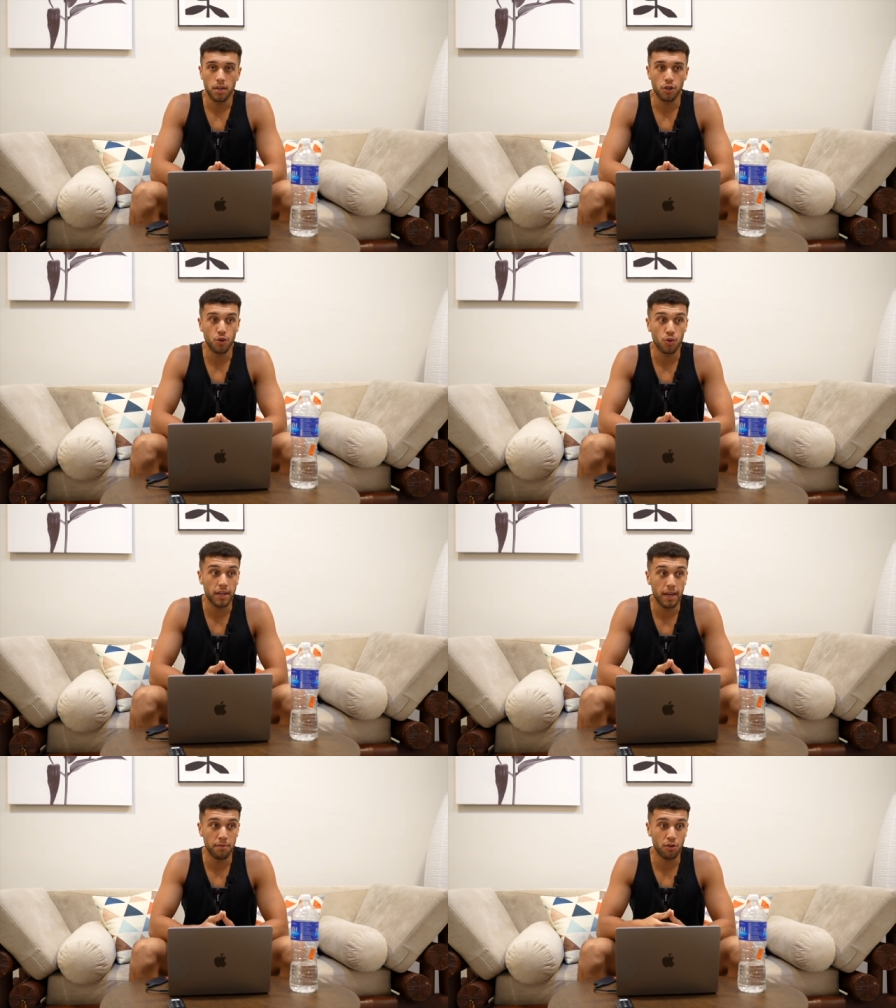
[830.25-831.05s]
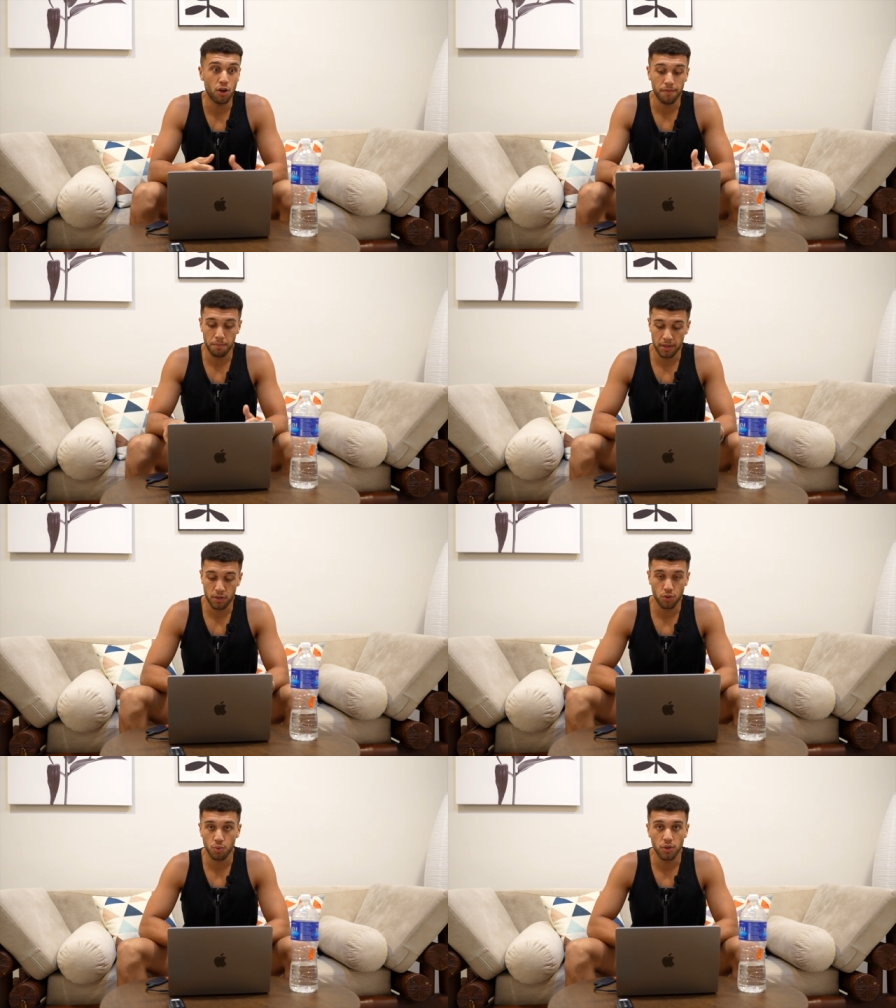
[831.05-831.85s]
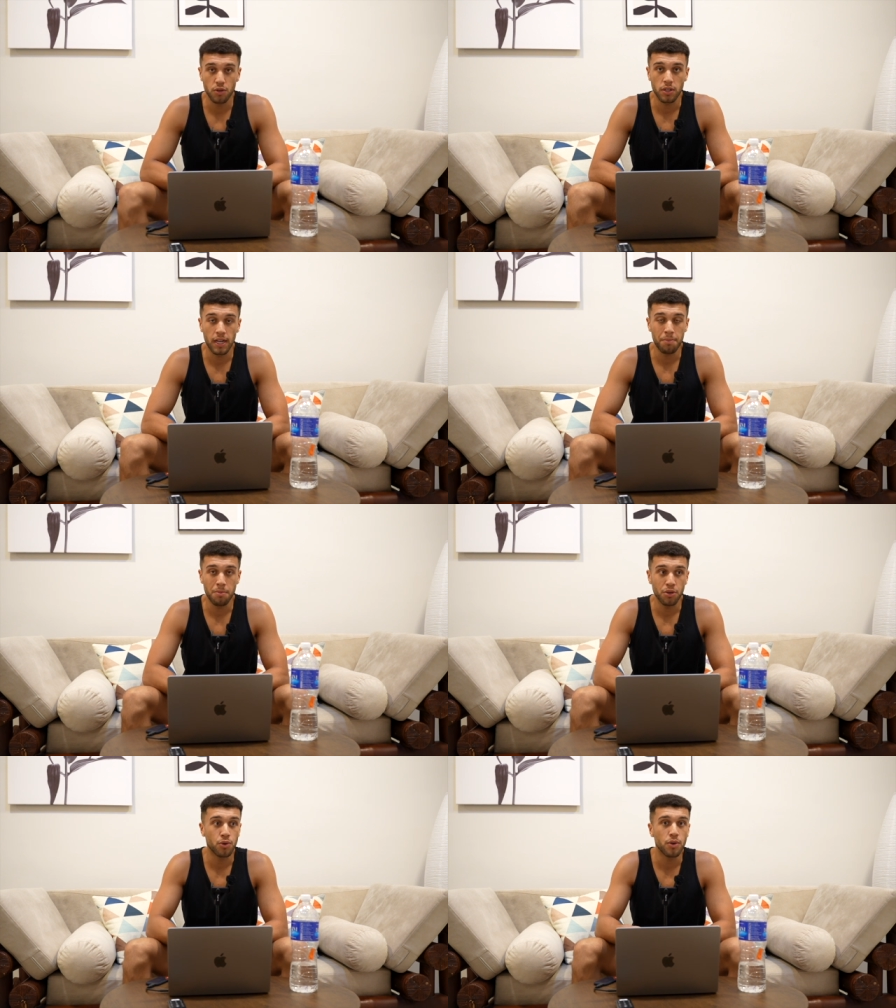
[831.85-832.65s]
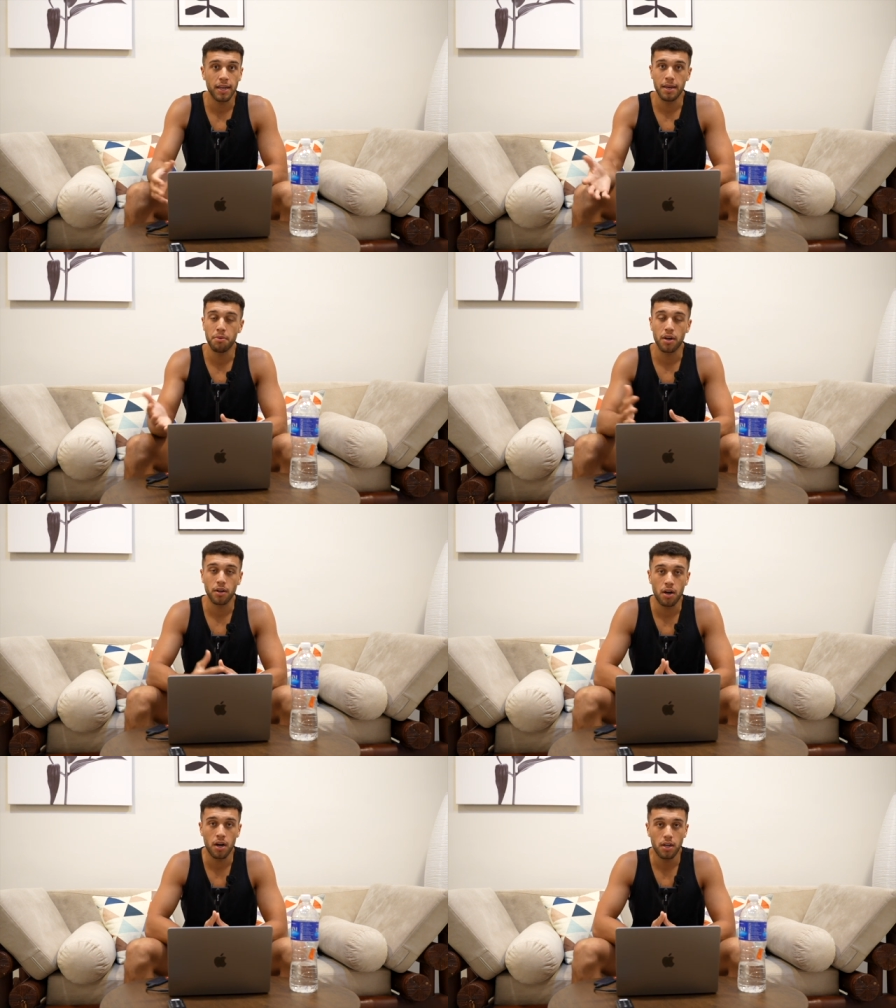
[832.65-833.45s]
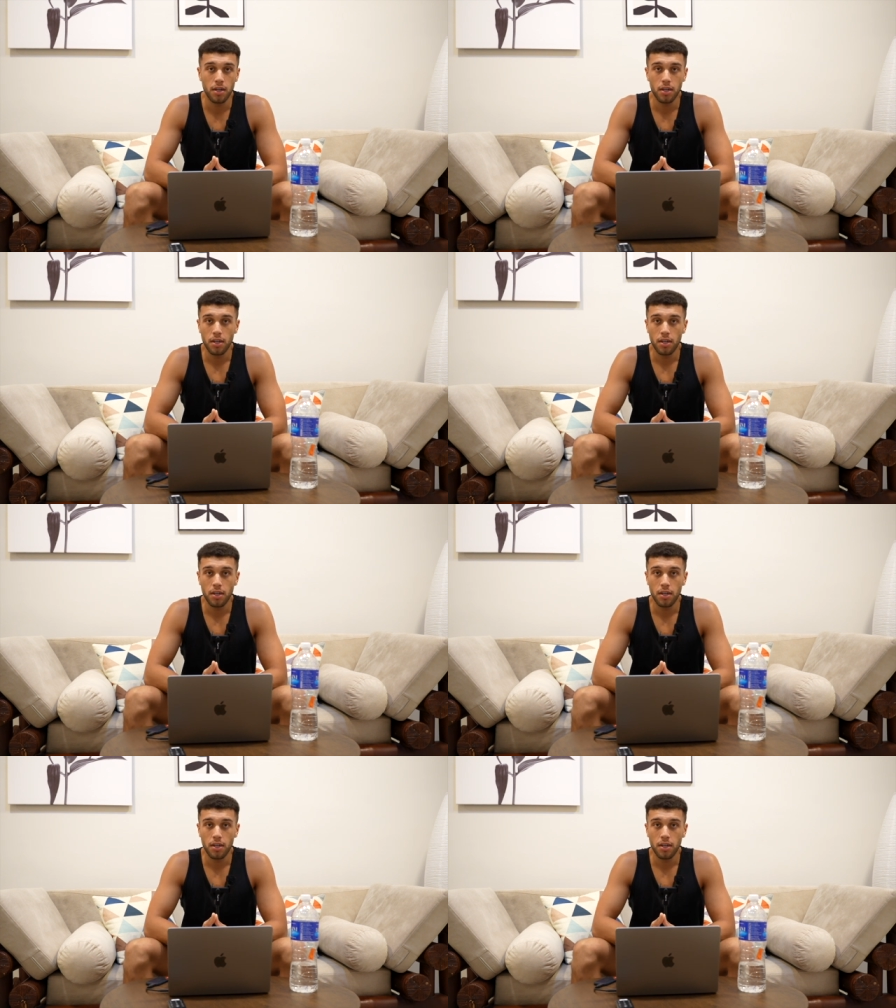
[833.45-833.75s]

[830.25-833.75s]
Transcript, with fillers: You could get, God forbid, touch wood, it doesn't happen, but you could get hit by a car.